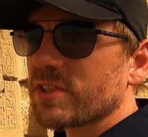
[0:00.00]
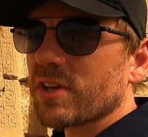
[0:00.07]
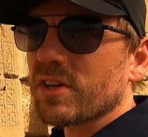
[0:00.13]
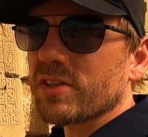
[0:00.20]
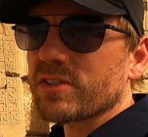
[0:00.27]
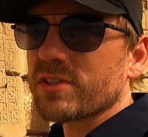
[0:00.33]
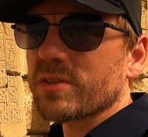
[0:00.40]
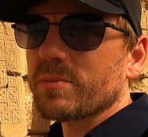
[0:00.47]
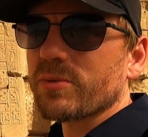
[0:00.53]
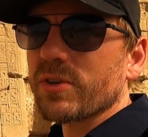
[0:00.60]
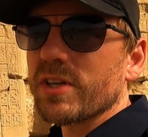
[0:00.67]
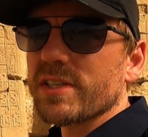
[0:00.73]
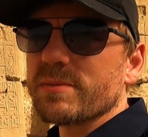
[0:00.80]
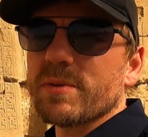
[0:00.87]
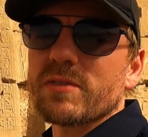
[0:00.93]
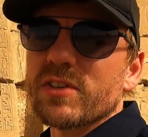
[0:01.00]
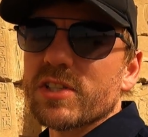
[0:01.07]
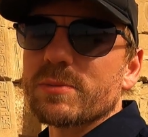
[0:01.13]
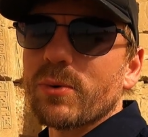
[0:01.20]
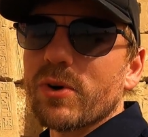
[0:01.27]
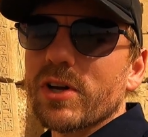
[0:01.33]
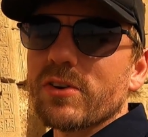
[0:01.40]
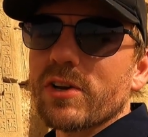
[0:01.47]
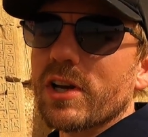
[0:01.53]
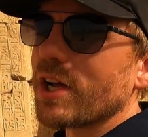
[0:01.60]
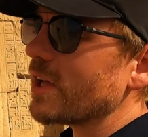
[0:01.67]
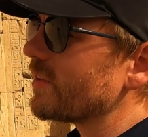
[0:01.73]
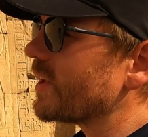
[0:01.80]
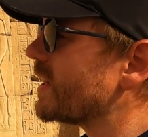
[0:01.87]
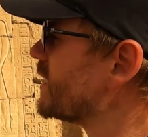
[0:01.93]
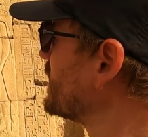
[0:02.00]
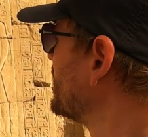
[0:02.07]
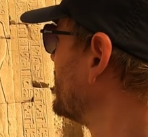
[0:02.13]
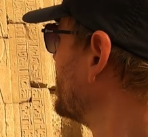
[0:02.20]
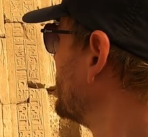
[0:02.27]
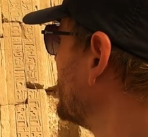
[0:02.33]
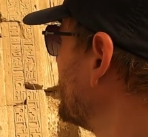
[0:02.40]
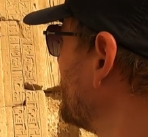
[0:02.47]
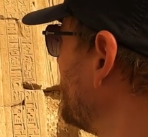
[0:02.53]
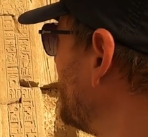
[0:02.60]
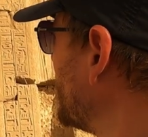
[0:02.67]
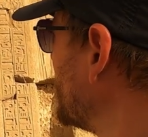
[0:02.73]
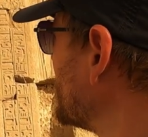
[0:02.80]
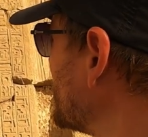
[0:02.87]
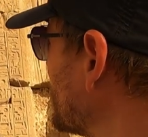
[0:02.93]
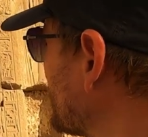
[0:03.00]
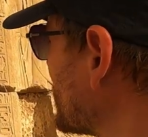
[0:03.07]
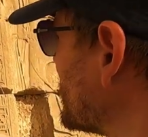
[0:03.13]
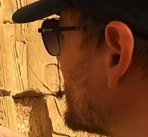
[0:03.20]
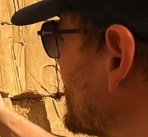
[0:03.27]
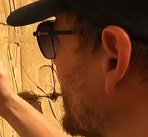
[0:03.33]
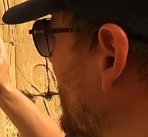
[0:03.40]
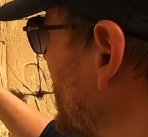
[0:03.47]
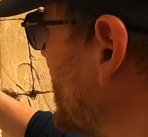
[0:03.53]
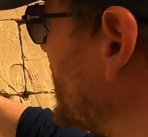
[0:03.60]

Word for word: returned to the priests. Bit of a spoiler alert there. But it's interesting to see